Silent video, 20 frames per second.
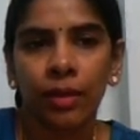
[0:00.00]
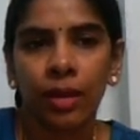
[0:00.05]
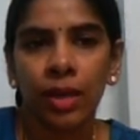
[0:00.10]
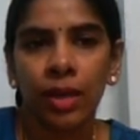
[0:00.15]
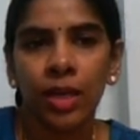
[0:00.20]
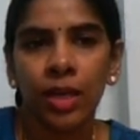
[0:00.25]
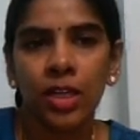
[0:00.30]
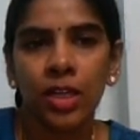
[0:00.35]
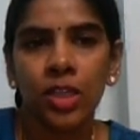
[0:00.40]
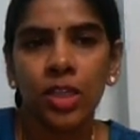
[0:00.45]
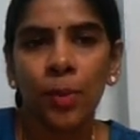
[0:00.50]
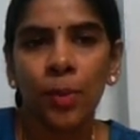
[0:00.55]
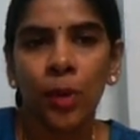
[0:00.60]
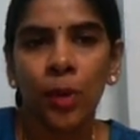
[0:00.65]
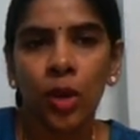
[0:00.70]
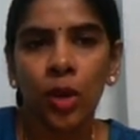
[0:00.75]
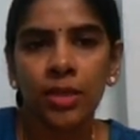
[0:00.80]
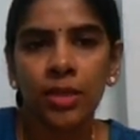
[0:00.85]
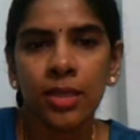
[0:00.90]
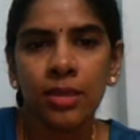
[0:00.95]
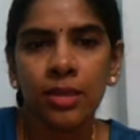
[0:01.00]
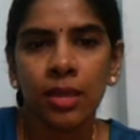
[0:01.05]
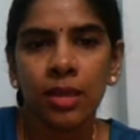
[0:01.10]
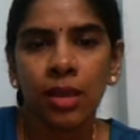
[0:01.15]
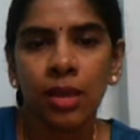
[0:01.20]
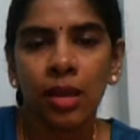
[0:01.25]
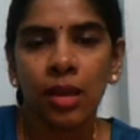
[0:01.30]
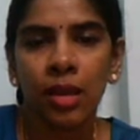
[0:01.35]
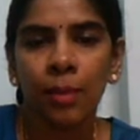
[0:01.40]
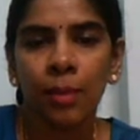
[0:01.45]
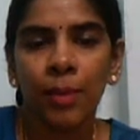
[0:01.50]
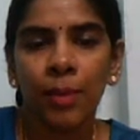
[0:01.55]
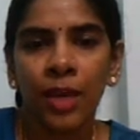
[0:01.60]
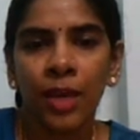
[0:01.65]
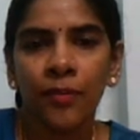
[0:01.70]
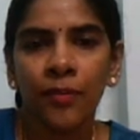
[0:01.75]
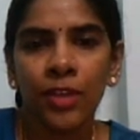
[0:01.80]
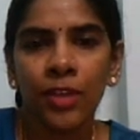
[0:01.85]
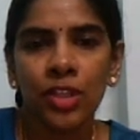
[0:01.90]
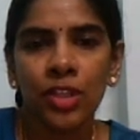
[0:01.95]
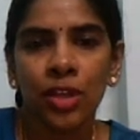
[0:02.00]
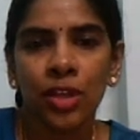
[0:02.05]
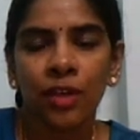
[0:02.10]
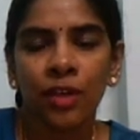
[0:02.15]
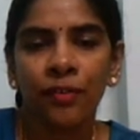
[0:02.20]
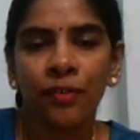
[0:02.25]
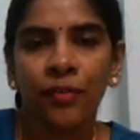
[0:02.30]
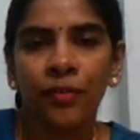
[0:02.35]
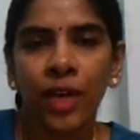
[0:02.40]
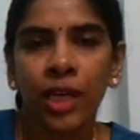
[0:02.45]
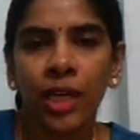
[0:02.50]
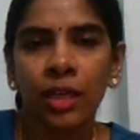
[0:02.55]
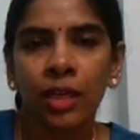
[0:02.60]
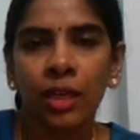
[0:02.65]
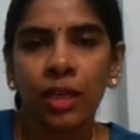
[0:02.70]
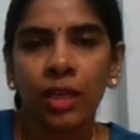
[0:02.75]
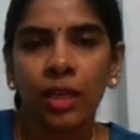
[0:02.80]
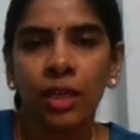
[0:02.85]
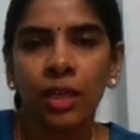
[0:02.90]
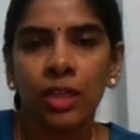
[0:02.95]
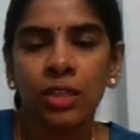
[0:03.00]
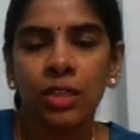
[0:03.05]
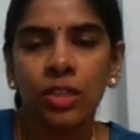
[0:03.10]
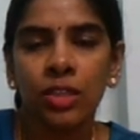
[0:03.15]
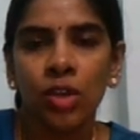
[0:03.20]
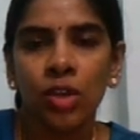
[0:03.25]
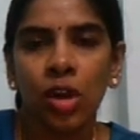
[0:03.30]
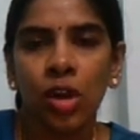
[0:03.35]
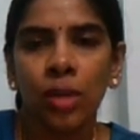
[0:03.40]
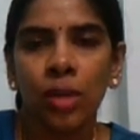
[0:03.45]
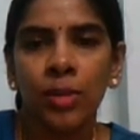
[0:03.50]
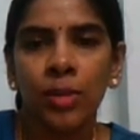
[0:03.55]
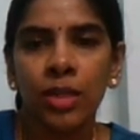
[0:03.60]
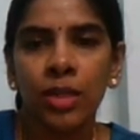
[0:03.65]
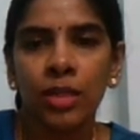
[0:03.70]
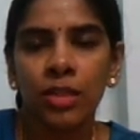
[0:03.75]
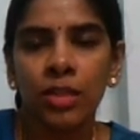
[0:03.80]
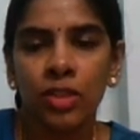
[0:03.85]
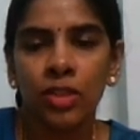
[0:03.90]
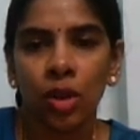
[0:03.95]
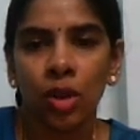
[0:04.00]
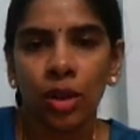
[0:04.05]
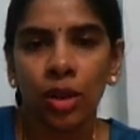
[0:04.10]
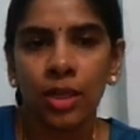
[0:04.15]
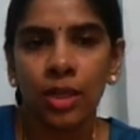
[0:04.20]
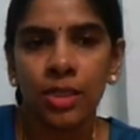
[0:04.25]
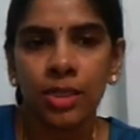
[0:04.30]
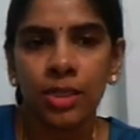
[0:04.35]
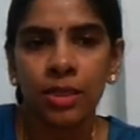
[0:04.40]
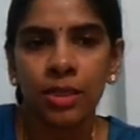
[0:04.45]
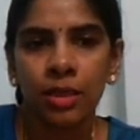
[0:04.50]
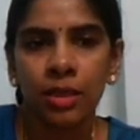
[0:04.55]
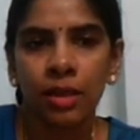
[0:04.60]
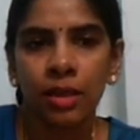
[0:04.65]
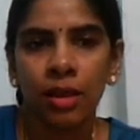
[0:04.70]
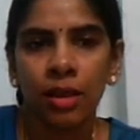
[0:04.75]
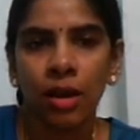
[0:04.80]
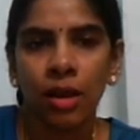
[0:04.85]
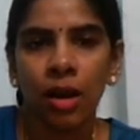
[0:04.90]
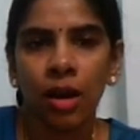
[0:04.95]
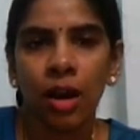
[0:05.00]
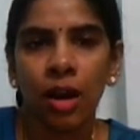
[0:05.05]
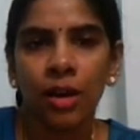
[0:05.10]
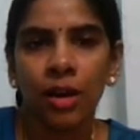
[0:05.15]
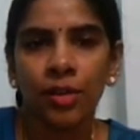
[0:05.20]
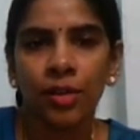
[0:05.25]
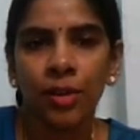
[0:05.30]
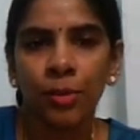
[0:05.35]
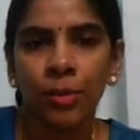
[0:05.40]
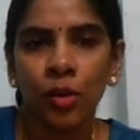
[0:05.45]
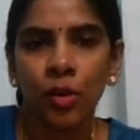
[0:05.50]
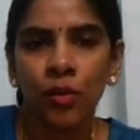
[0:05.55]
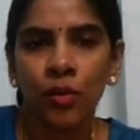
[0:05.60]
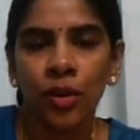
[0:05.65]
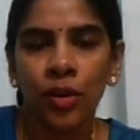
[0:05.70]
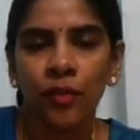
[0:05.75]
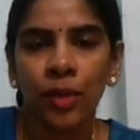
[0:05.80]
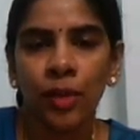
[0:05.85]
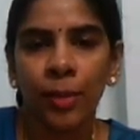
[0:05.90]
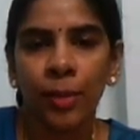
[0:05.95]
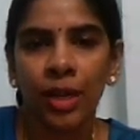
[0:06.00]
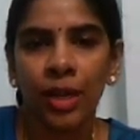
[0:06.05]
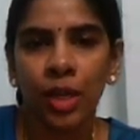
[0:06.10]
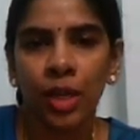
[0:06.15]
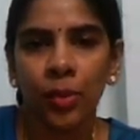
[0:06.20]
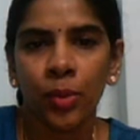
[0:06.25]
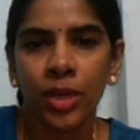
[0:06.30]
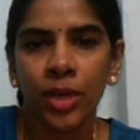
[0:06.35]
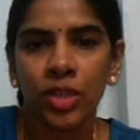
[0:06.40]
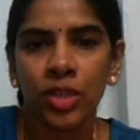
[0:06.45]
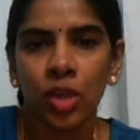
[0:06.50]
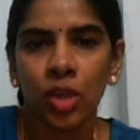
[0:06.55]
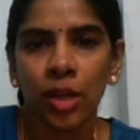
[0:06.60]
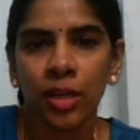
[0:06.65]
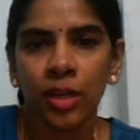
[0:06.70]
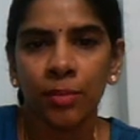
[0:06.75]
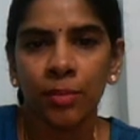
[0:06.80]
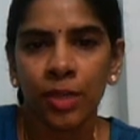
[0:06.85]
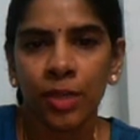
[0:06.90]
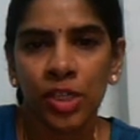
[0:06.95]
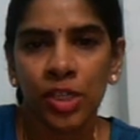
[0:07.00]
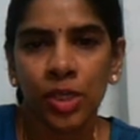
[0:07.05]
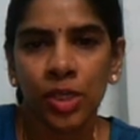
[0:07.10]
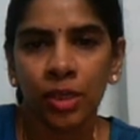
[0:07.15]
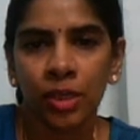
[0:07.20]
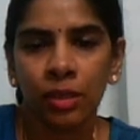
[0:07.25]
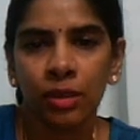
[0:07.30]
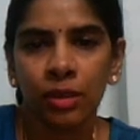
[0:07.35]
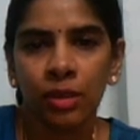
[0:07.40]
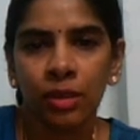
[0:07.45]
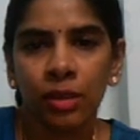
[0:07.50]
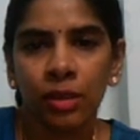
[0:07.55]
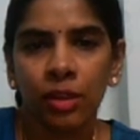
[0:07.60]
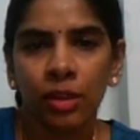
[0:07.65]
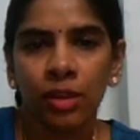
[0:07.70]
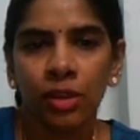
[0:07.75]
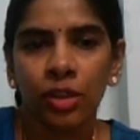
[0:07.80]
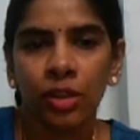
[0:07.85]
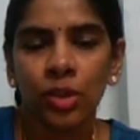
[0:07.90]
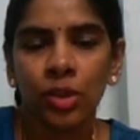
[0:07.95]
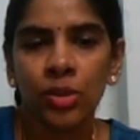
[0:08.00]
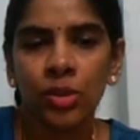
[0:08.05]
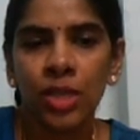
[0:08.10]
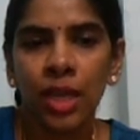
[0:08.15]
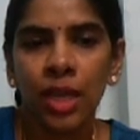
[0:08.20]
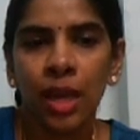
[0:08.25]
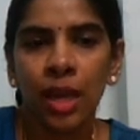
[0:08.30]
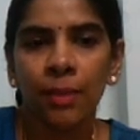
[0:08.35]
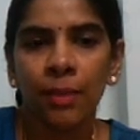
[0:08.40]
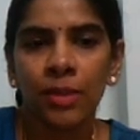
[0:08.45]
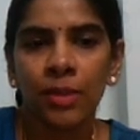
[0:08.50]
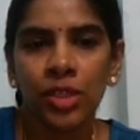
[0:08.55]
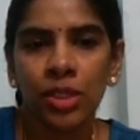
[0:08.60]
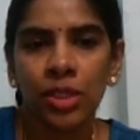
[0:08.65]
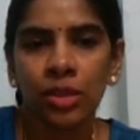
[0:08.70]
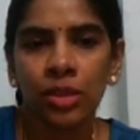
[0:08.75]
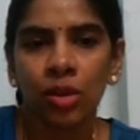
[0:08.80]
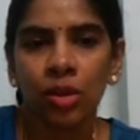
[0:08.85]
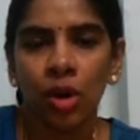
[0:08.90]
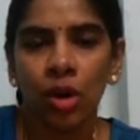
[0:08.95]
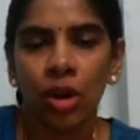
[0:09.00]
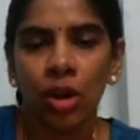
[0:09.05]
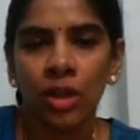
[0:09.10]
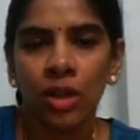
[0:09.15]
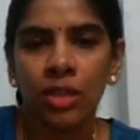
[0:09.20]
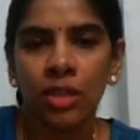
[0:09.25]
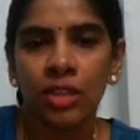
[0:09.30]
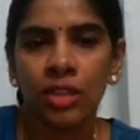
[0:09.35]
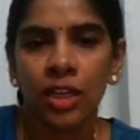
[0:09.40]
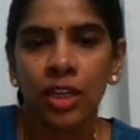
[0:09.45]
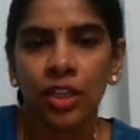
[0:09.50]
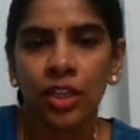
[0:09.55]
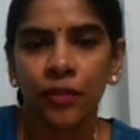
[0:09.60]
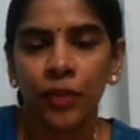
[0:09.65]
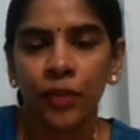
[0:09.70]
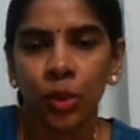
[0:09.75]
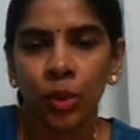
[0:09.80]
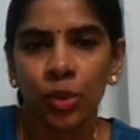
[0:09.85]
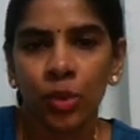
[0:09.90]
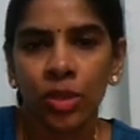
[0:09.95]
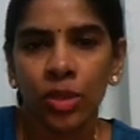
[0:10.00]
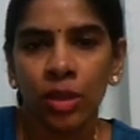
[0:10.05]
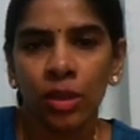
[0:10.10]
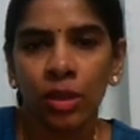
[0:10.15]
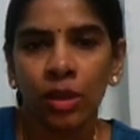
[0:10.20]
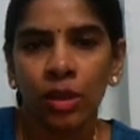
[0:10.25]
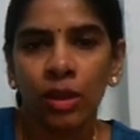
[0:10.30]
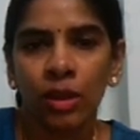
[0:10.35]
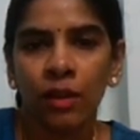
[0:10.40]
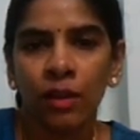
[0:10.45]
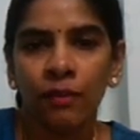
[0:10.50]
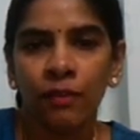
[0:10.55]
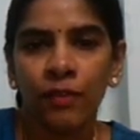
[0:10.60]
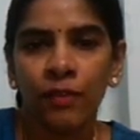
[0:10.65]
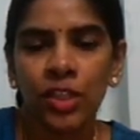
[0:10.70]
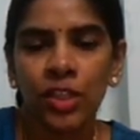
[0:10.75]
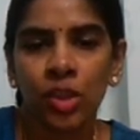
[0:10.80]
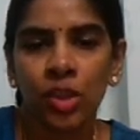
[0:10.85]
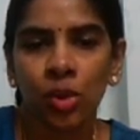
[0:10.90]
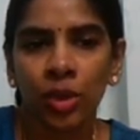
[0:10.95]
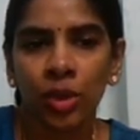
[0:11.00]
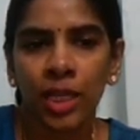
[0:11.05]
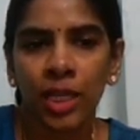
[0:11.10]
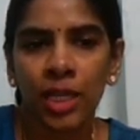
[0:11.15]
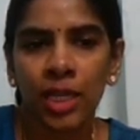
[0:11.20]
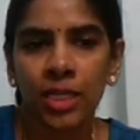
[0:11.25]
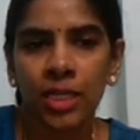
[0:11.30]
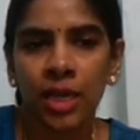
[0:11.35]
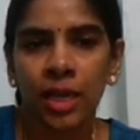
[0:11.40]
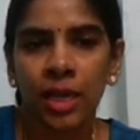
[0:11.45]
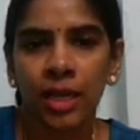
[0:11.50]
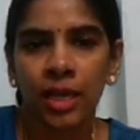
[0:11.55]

It is a process by which fine insoluble solids are removed from a liquid solid mixture using a machine called centrifuge, which rotates at